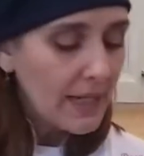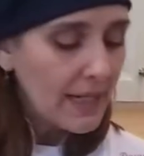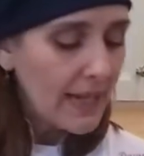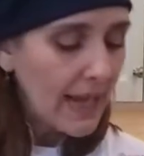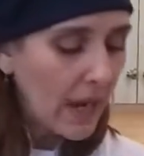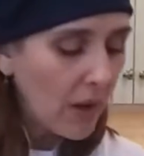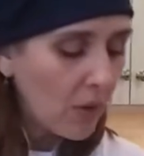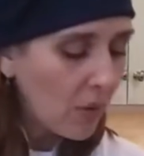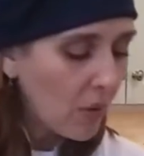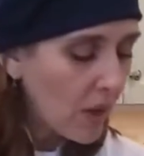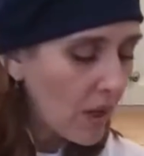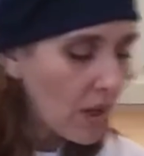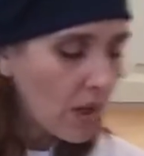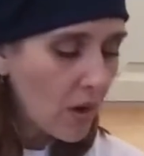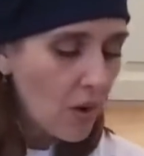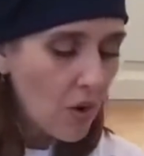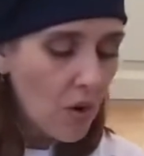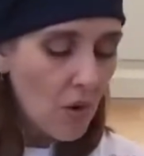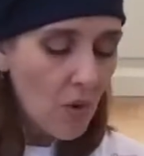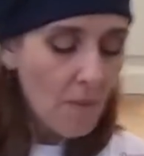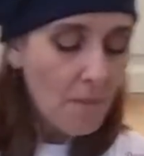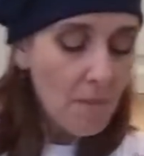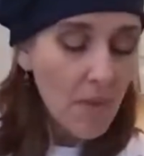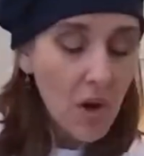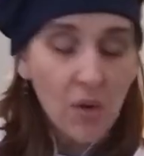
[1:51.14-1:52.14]
Now,
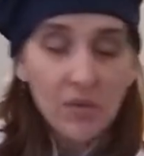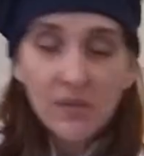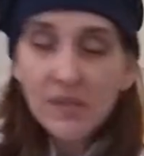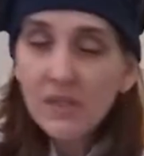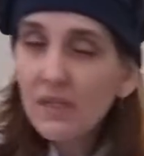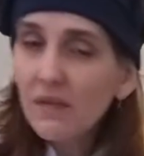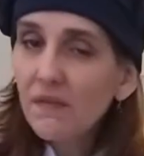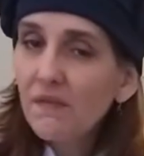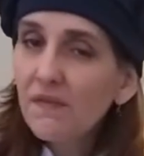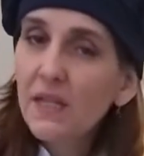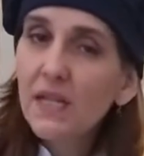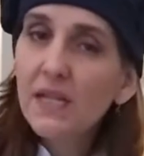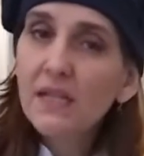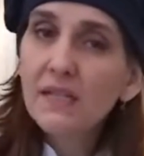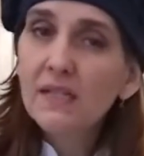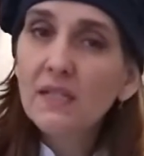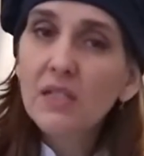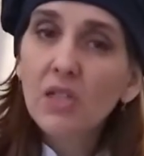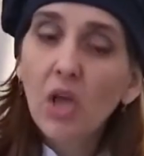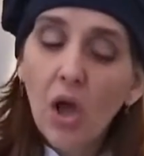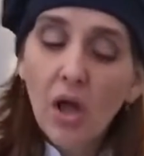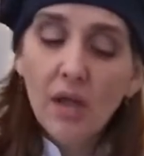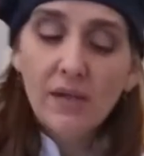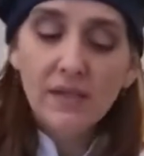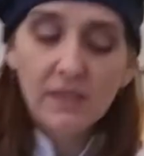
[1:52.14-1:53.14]
most of these
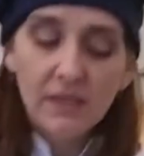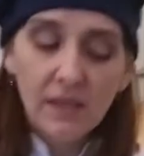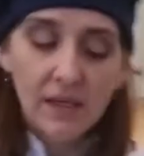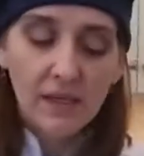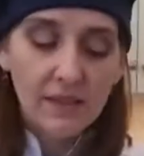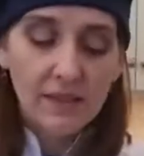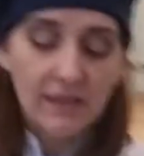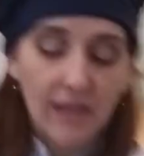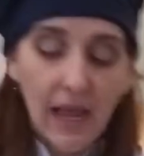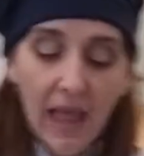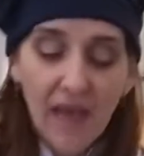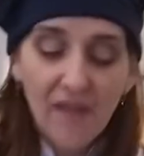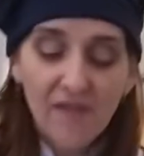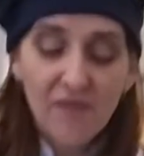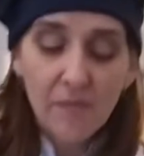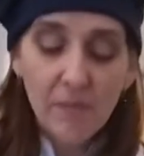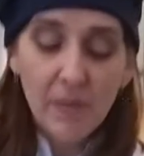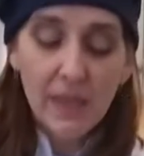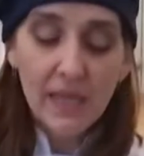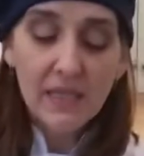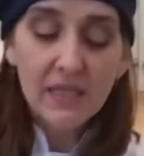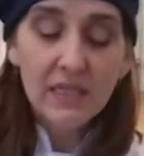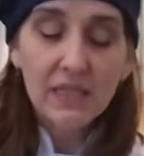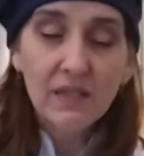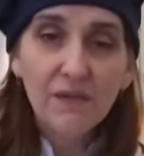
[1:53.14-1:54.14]
sauces have
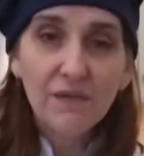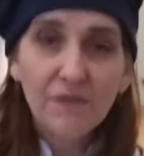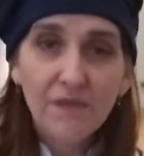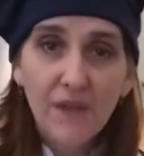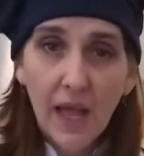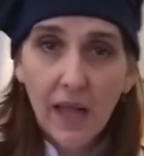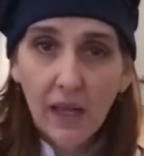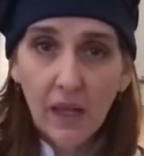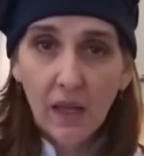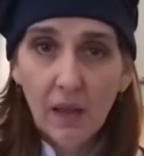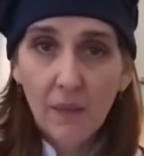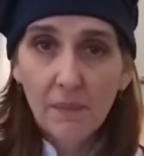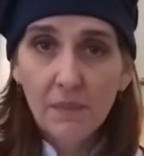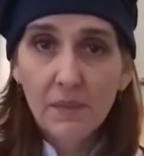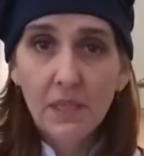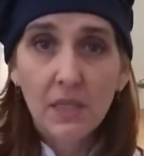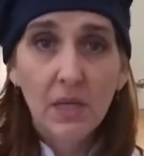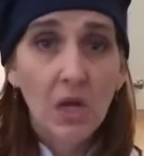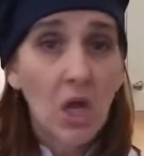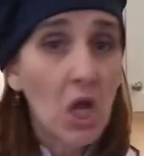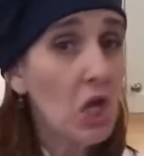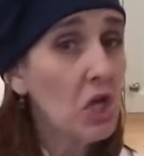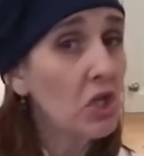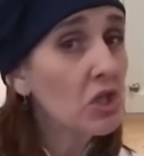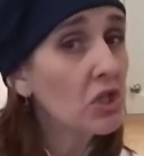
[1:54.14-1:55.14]
been developed
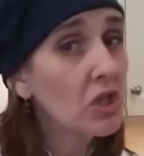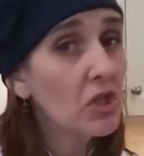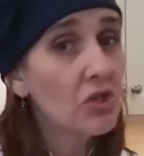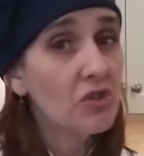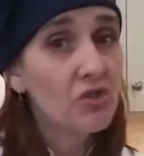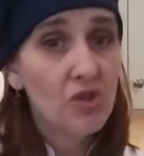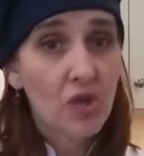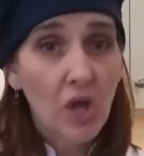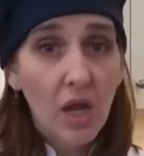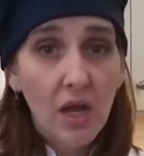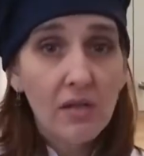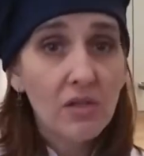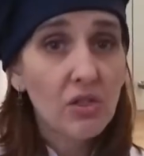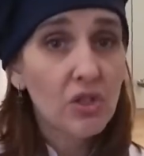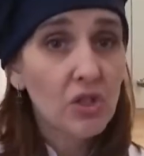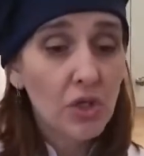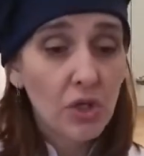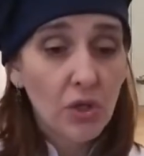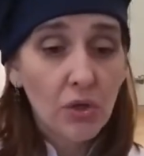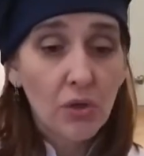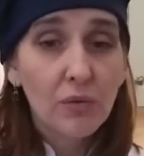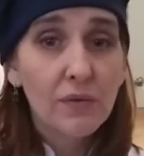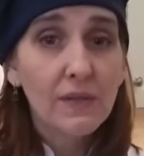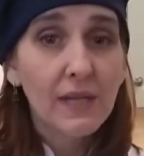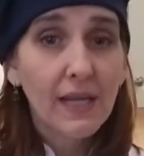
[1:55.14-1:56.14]
to just
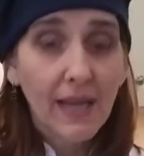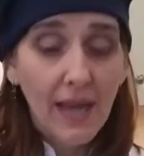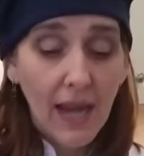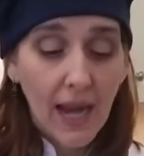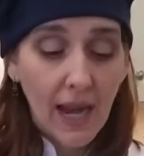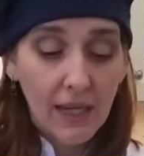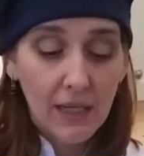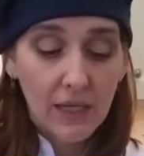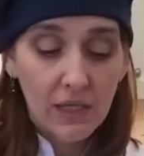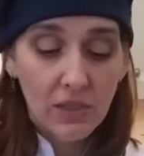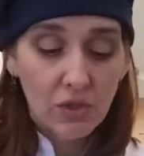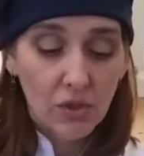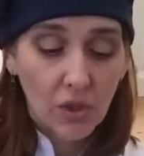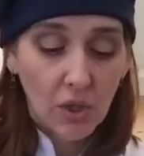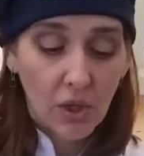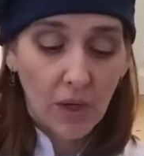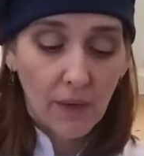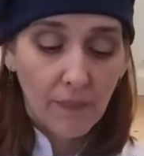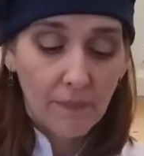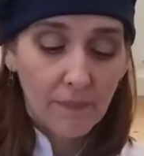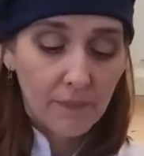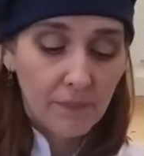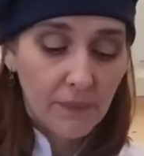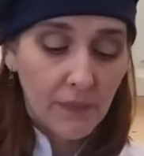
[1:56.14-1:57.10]
use a canning jar.